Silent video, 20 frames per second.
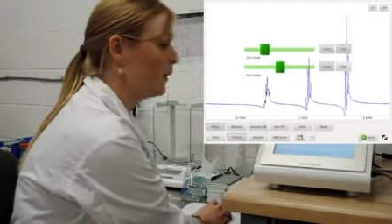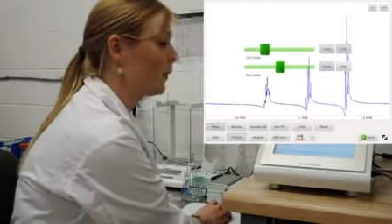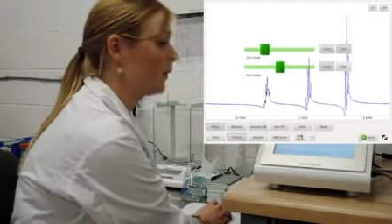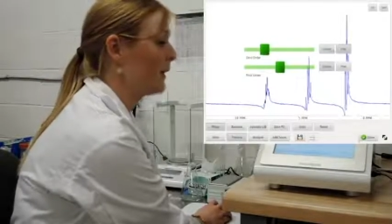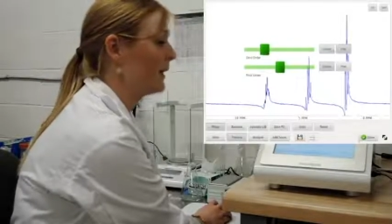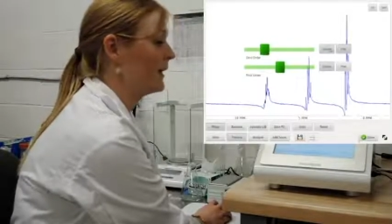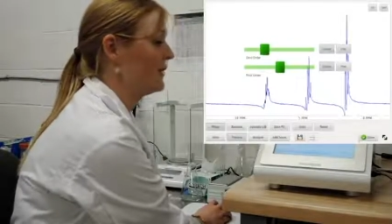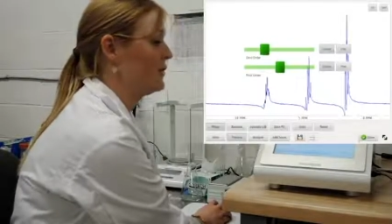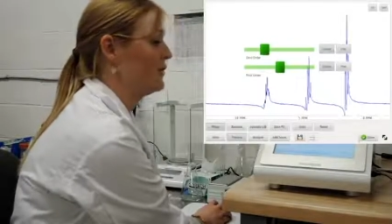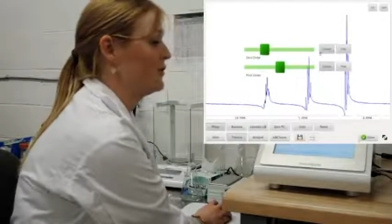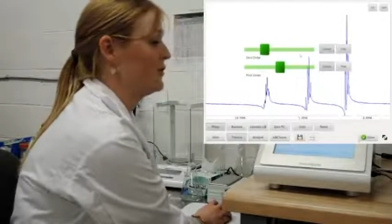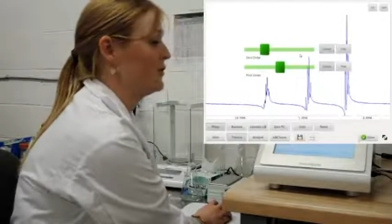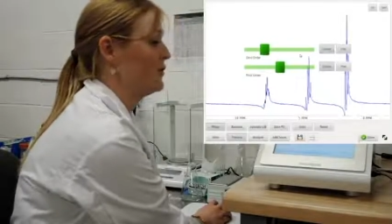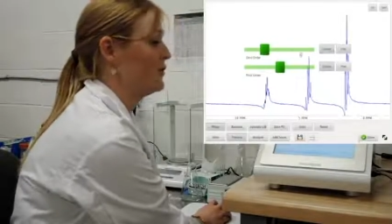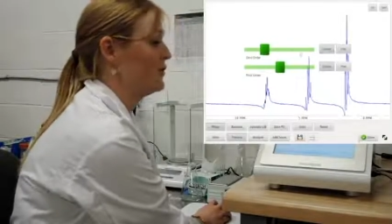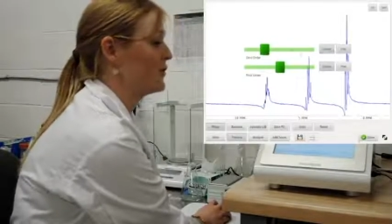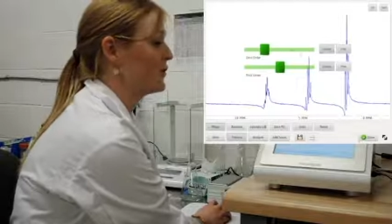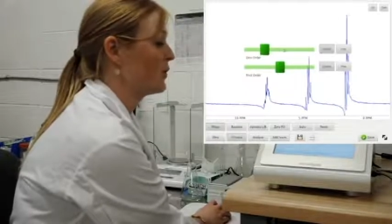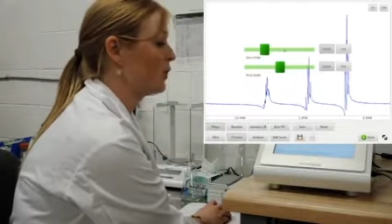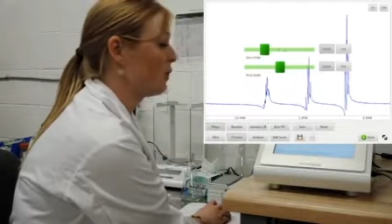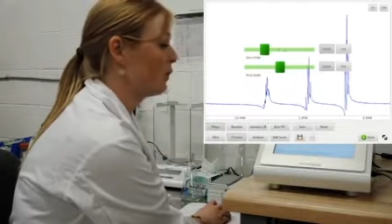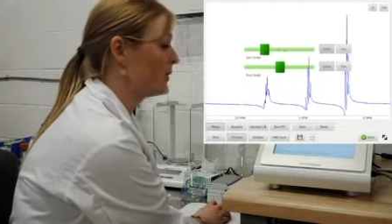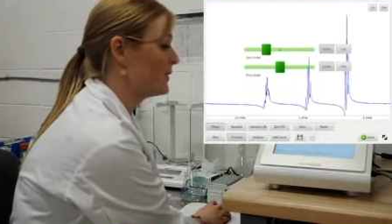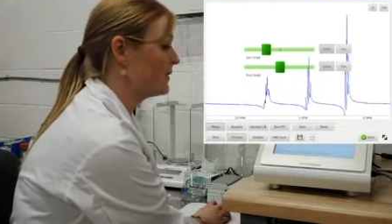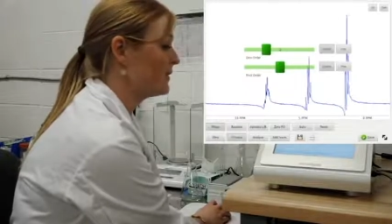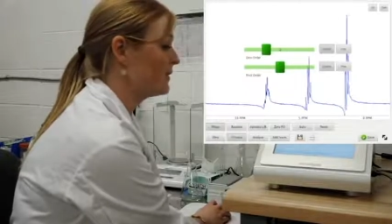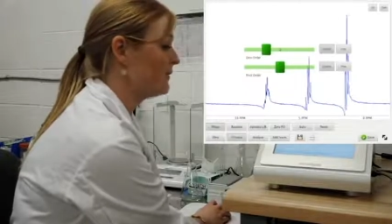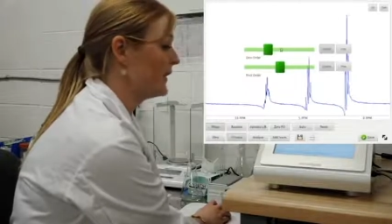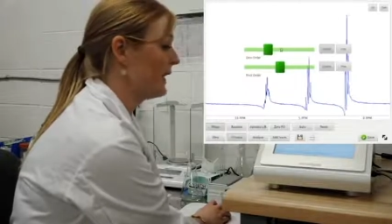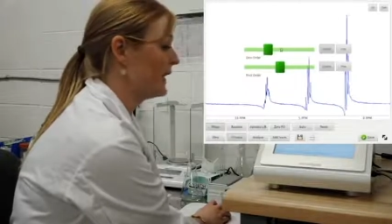or I can choose
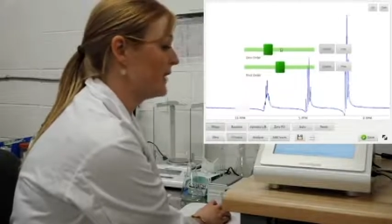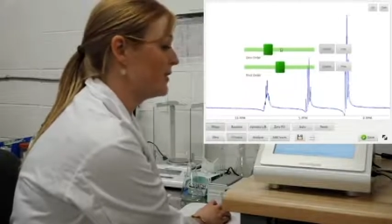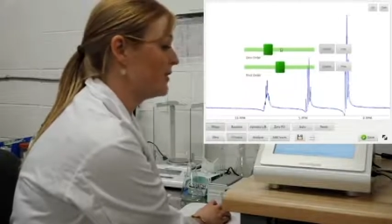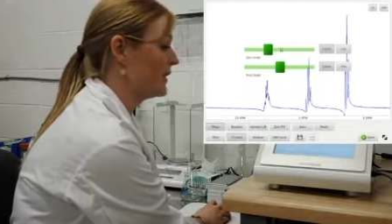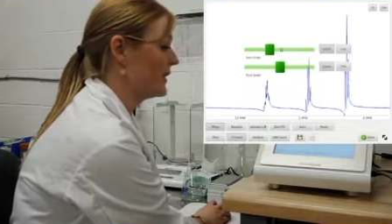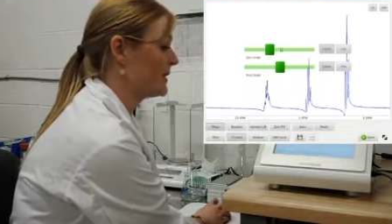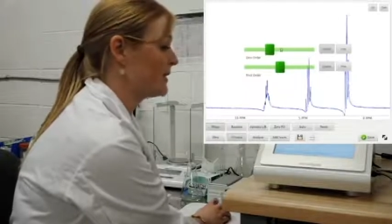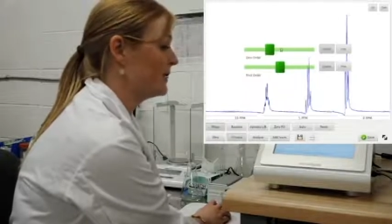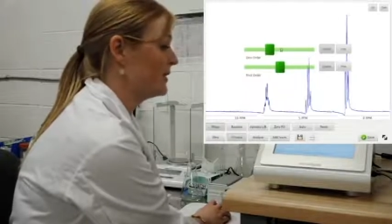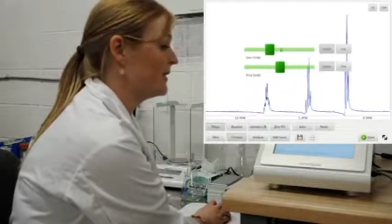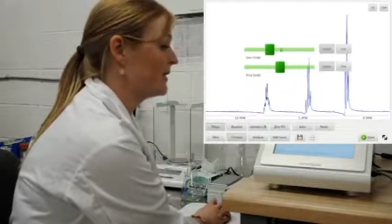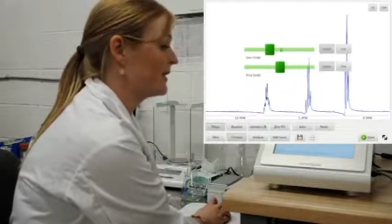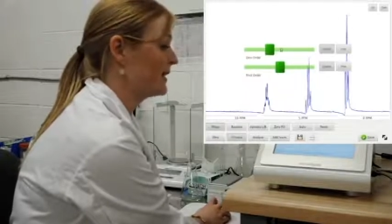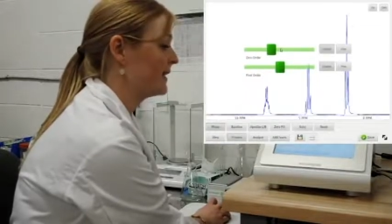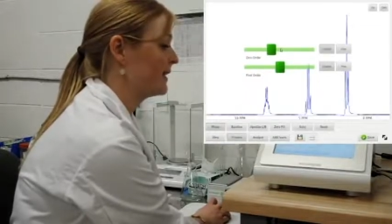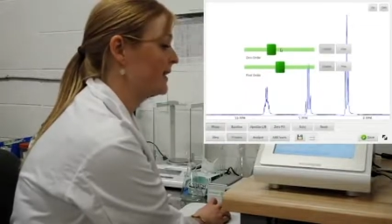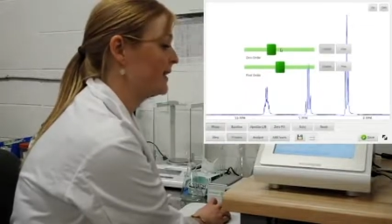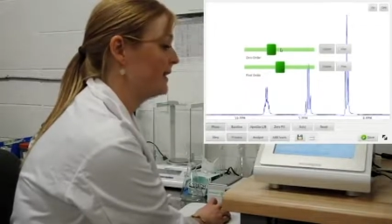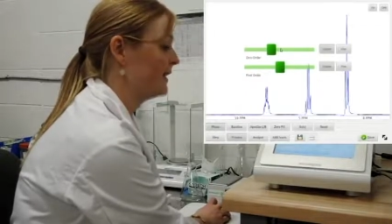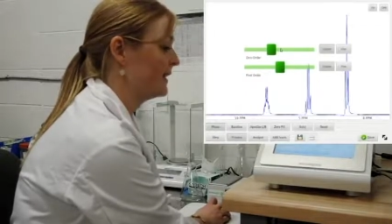coarse and fine adjustments and